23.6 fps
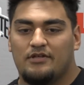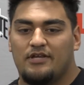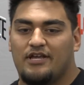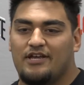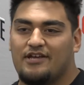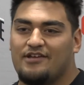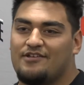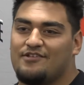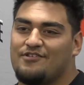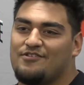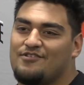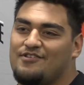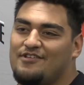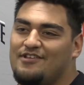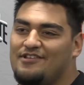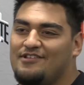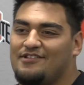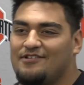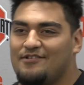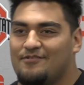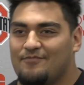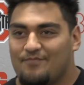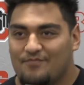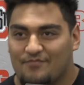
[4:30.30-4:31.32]
Yeah, it
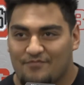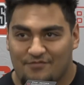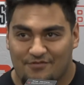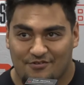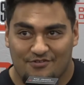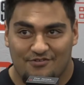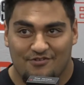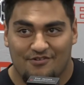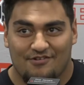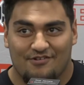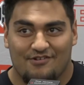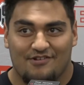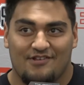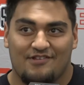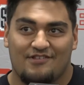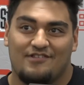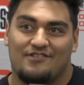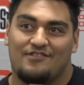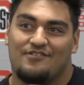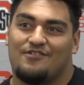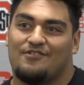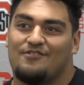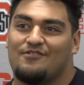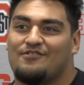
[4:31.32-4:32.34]
for sure is. It
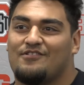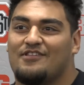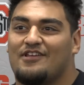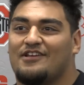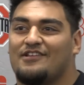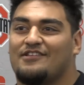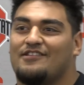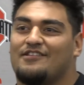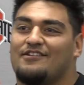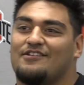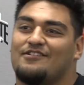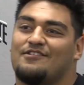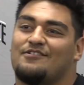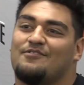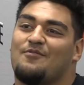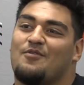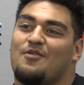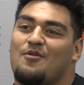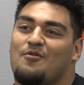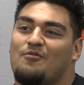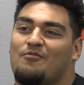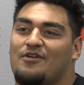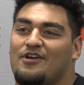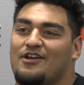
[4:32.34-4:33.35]
shows like the
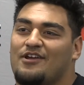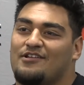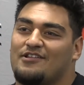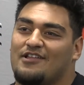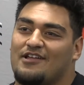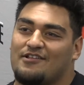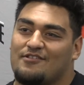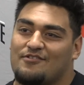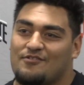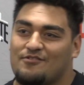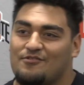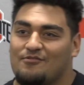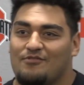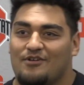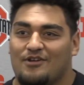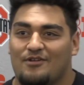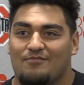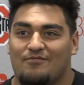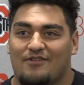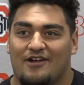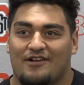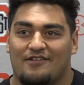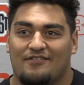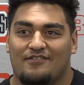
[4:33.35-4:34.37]
way, like just the way he
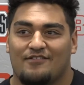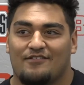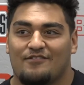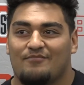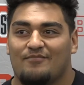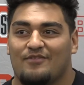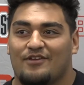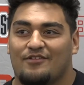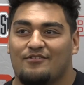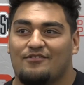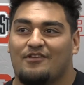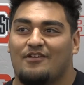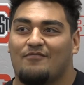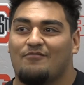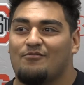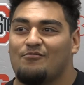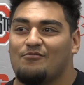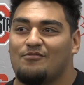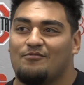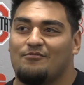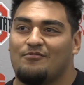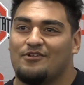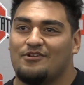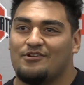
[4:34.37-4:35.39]
practices makes
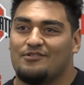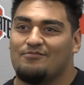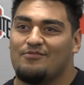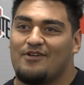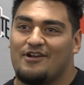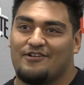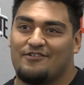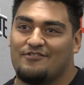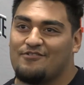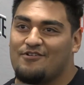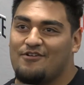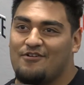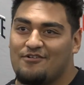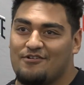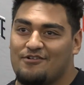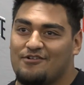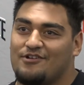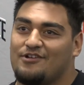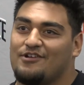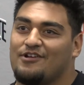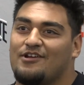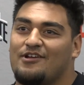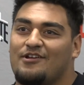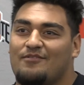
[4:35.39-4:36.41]
everyone want to practice
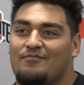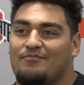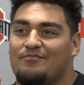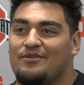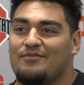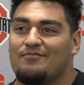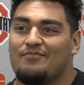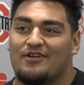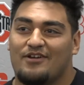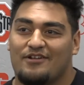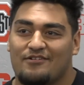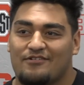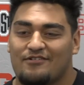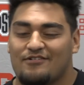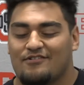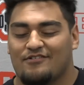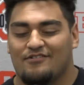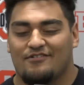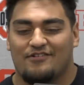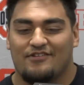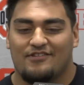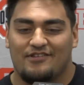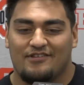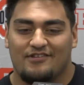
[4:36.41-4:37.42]
harder and be better. So
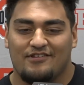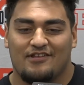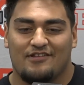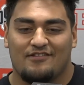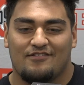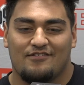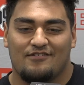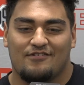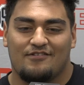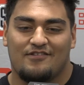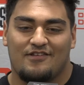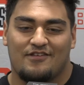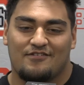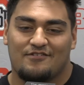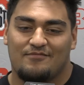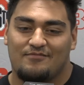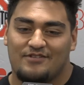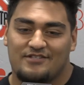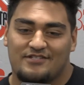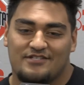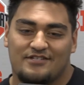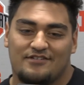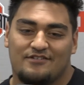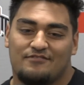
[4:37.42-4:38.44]
I think that's a
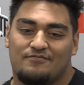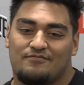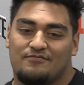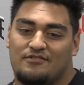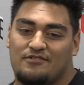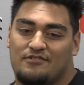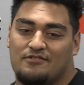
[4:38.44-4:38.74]
testament to him.